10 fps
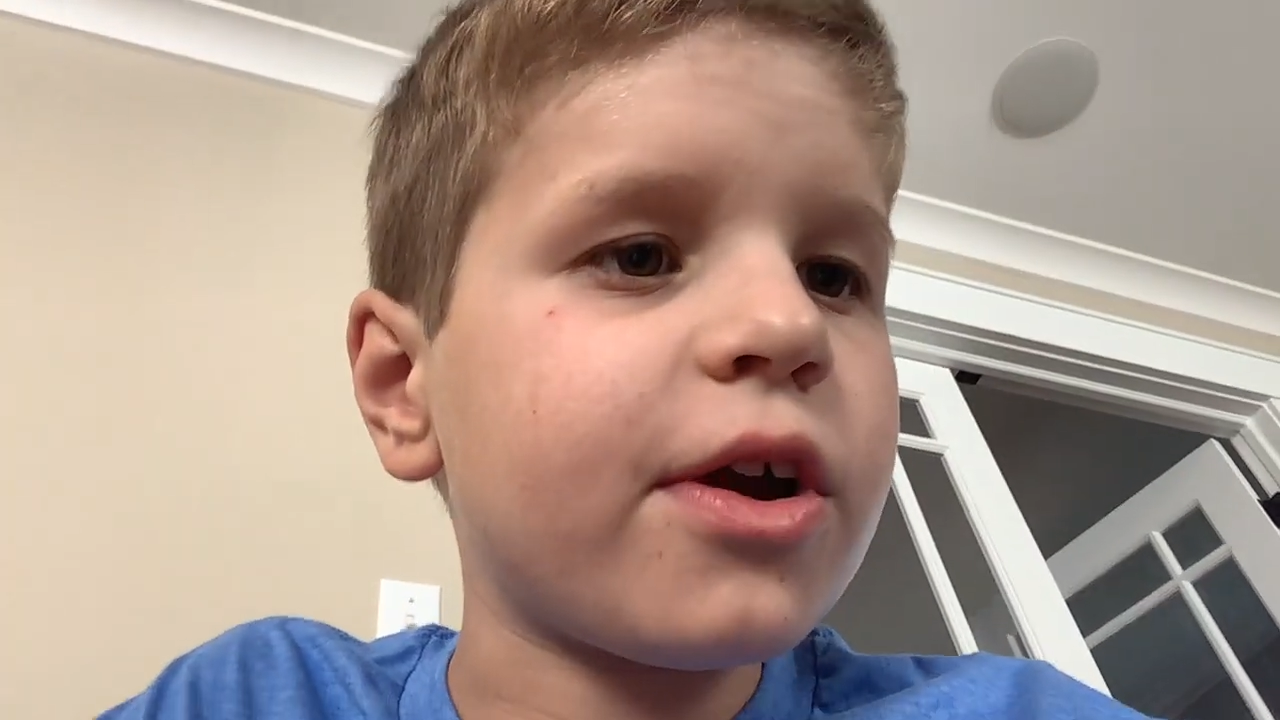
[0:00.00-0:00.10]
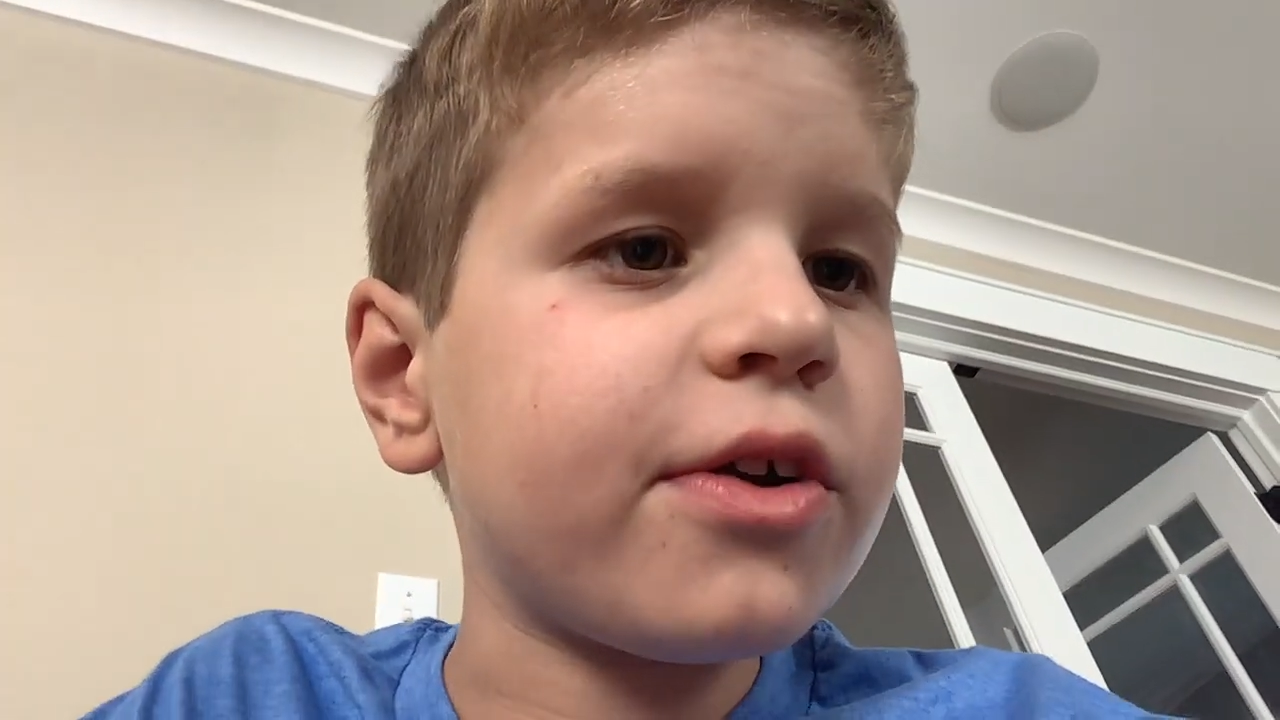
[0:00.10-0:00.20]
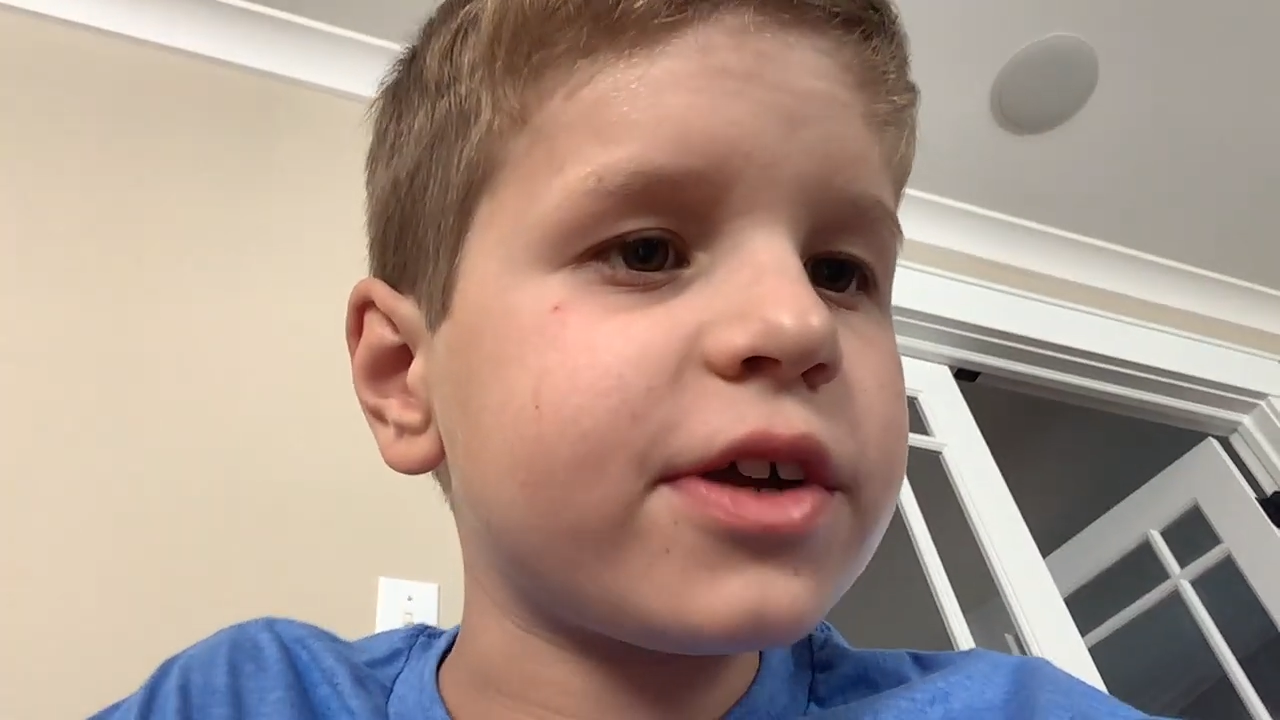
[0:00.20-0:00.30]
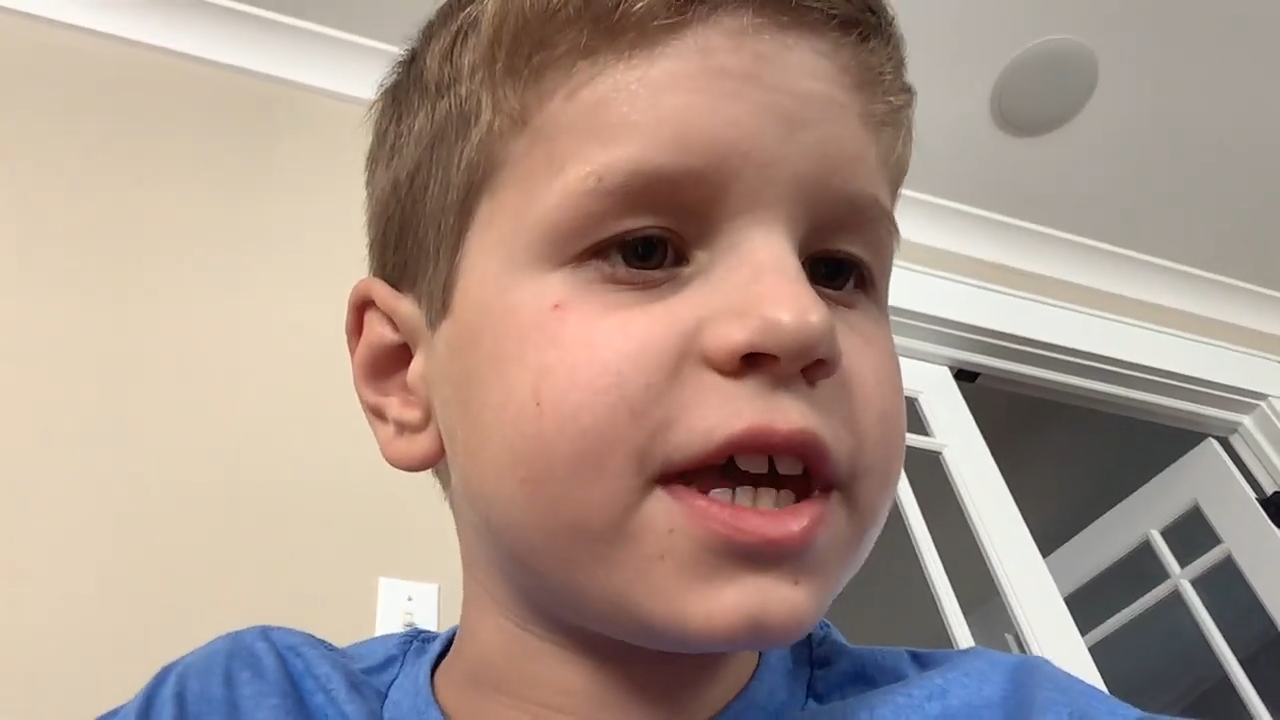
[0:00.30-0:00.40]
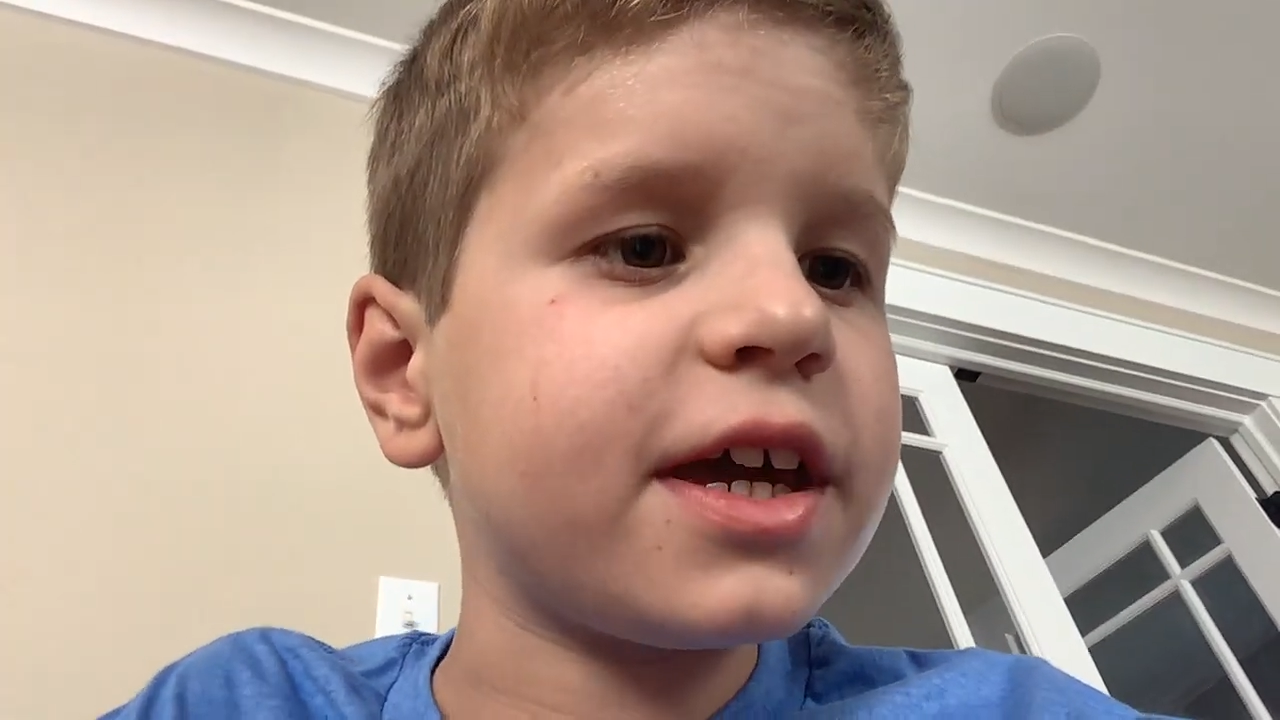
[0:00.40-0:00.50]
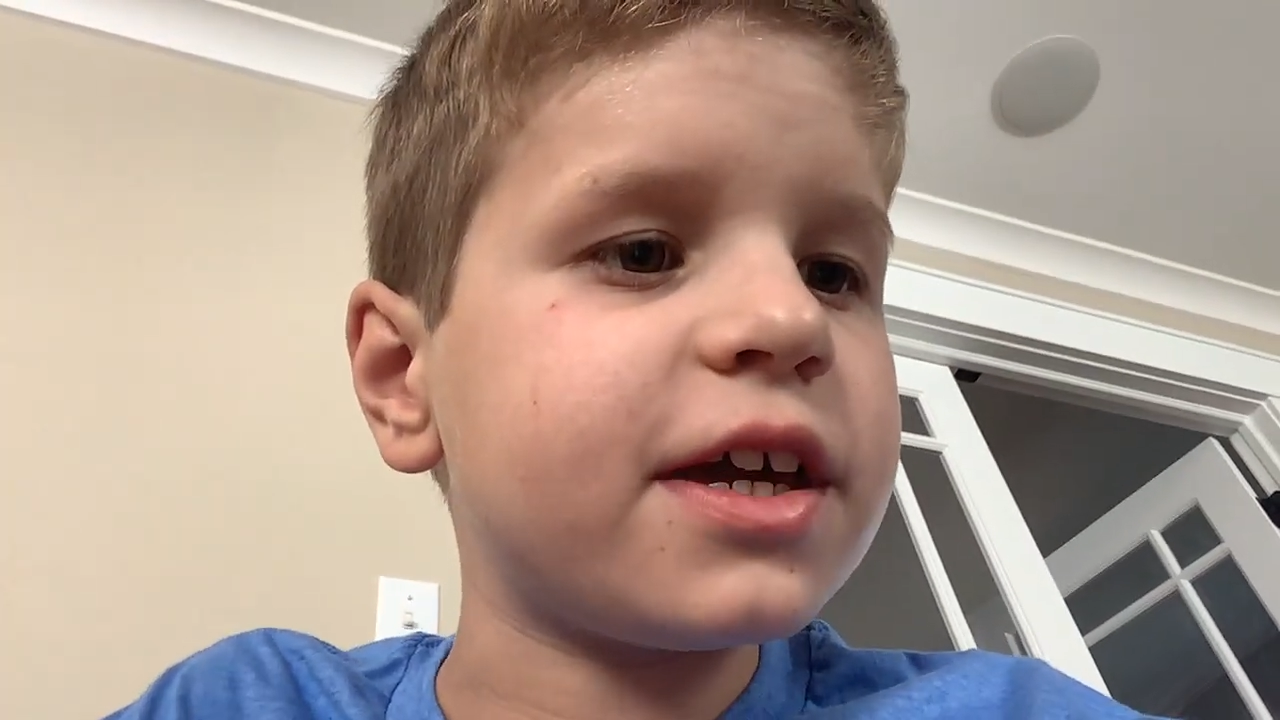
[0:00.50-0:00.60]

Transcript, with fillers: Hurricane